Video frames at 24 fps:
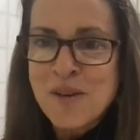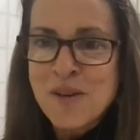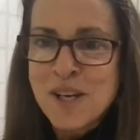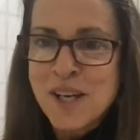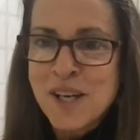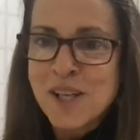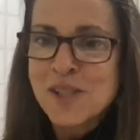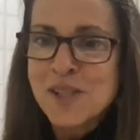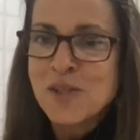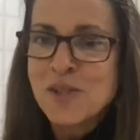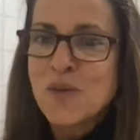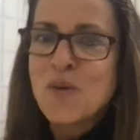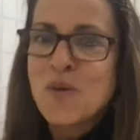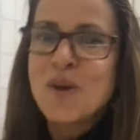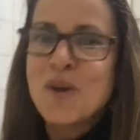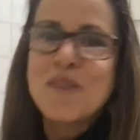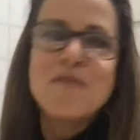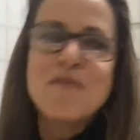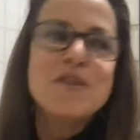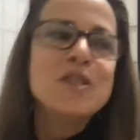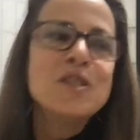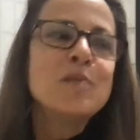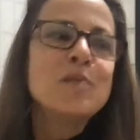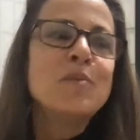us or
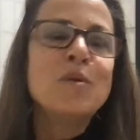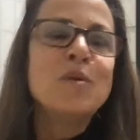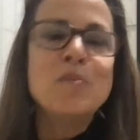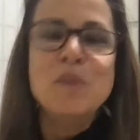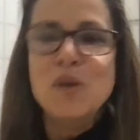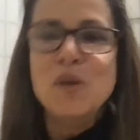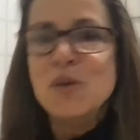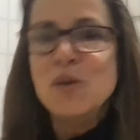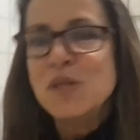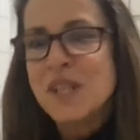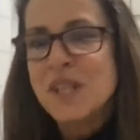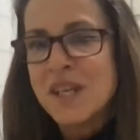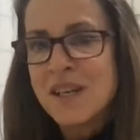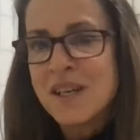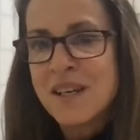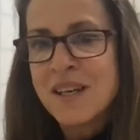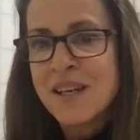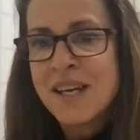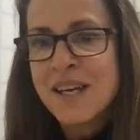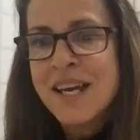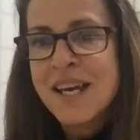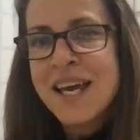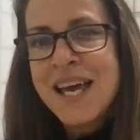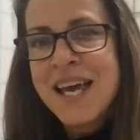invisible music,
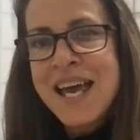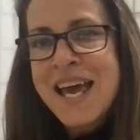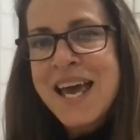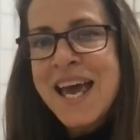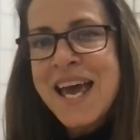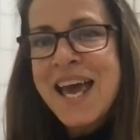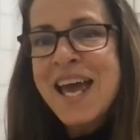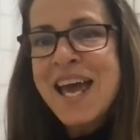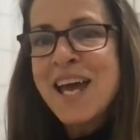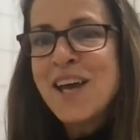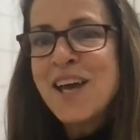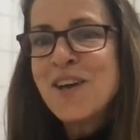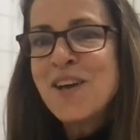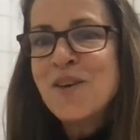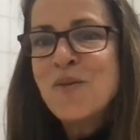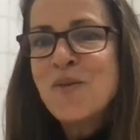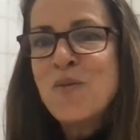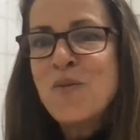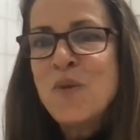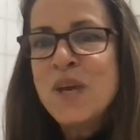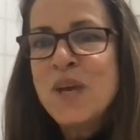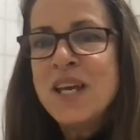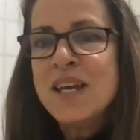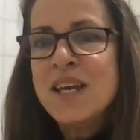and
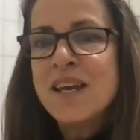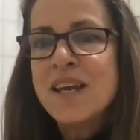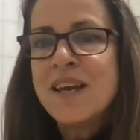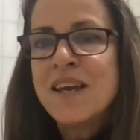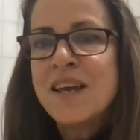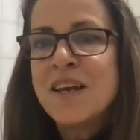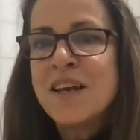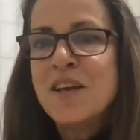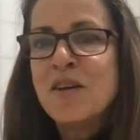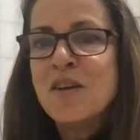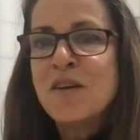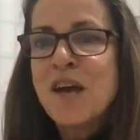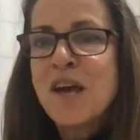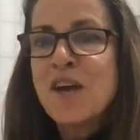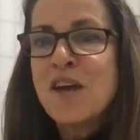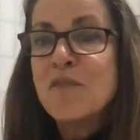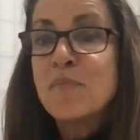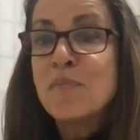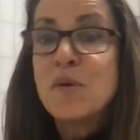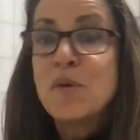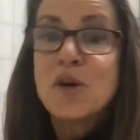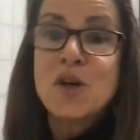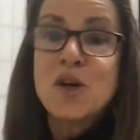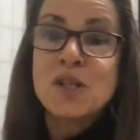we can kind
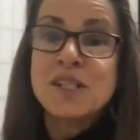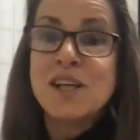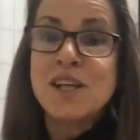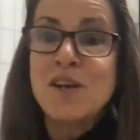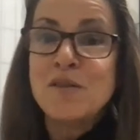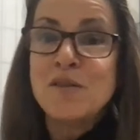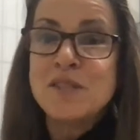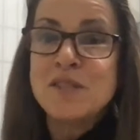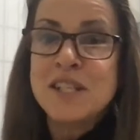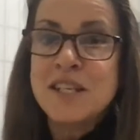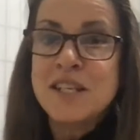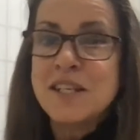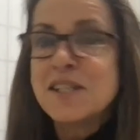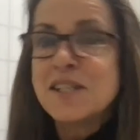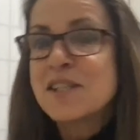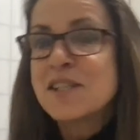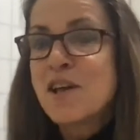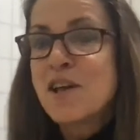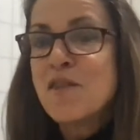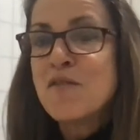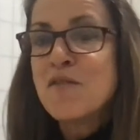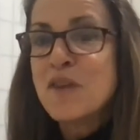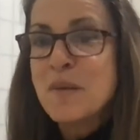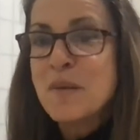of put ourselves in
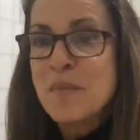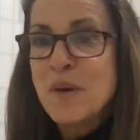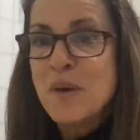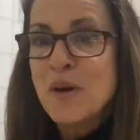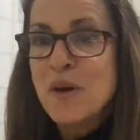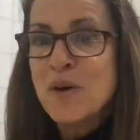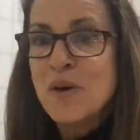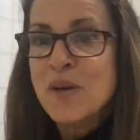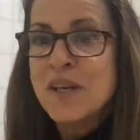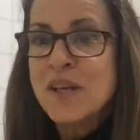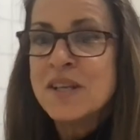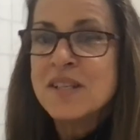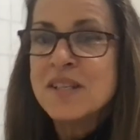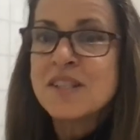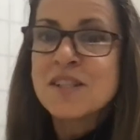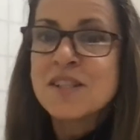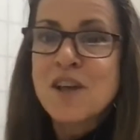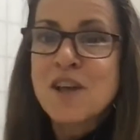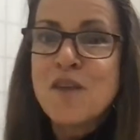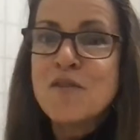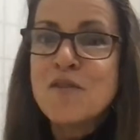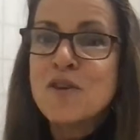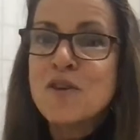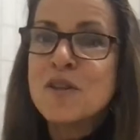discovery mode and
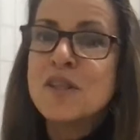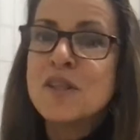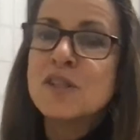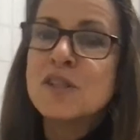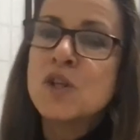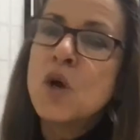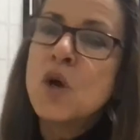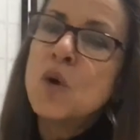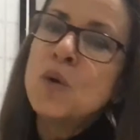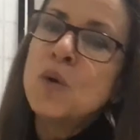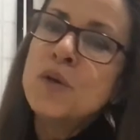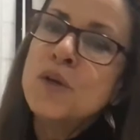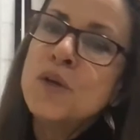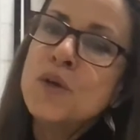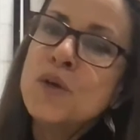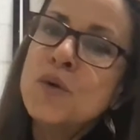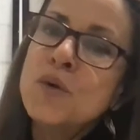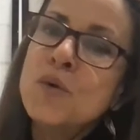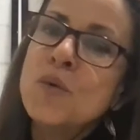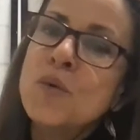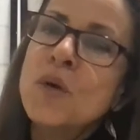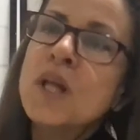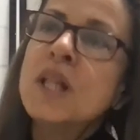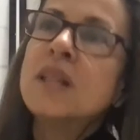discover this whole
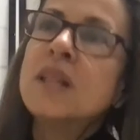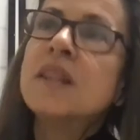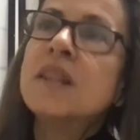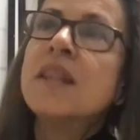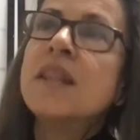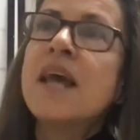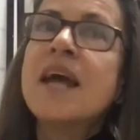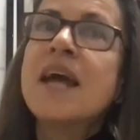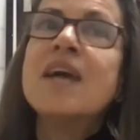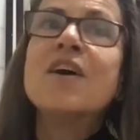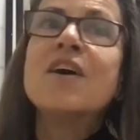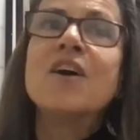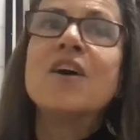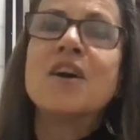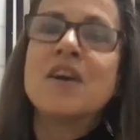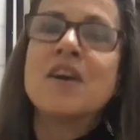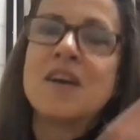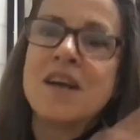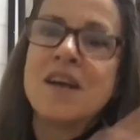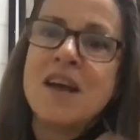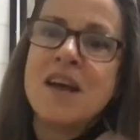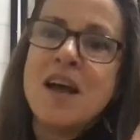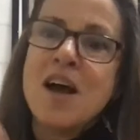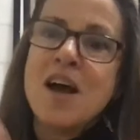new
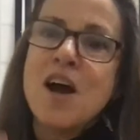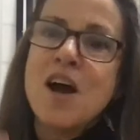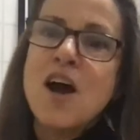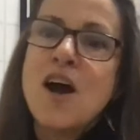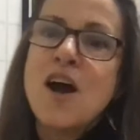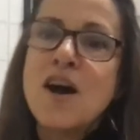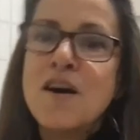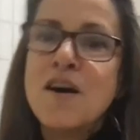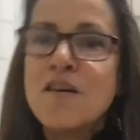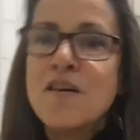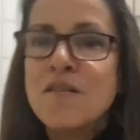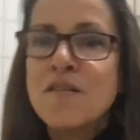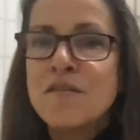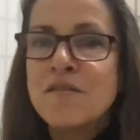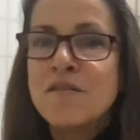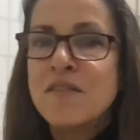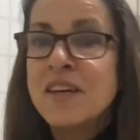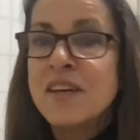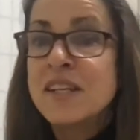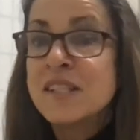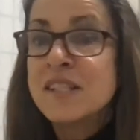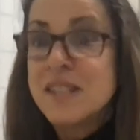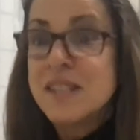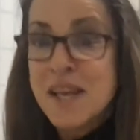layer of
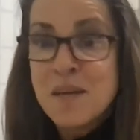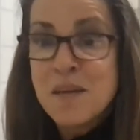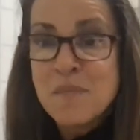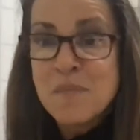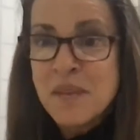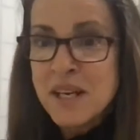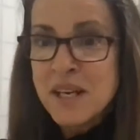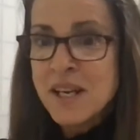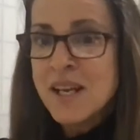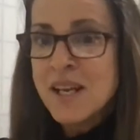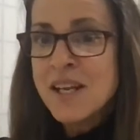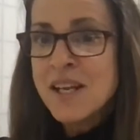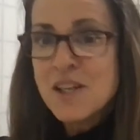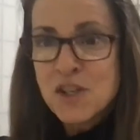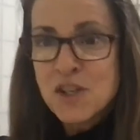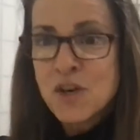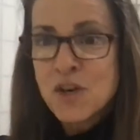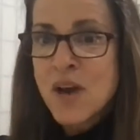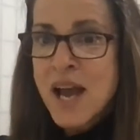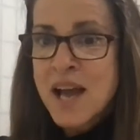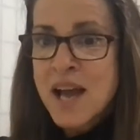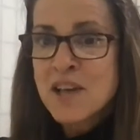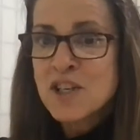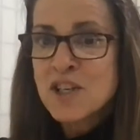excitement and
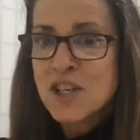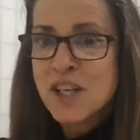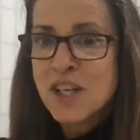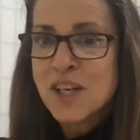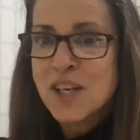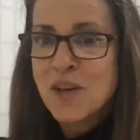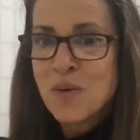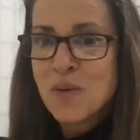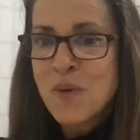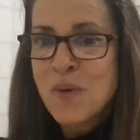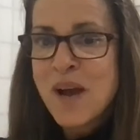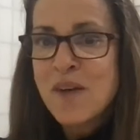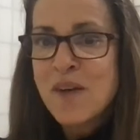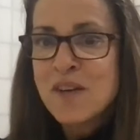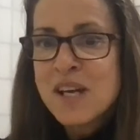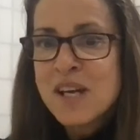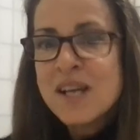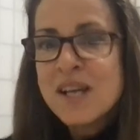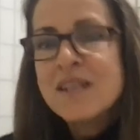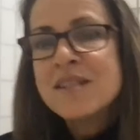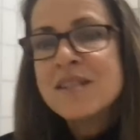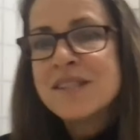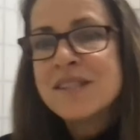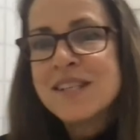interaction around
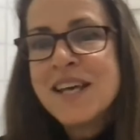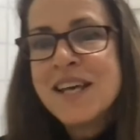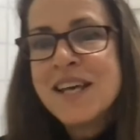us.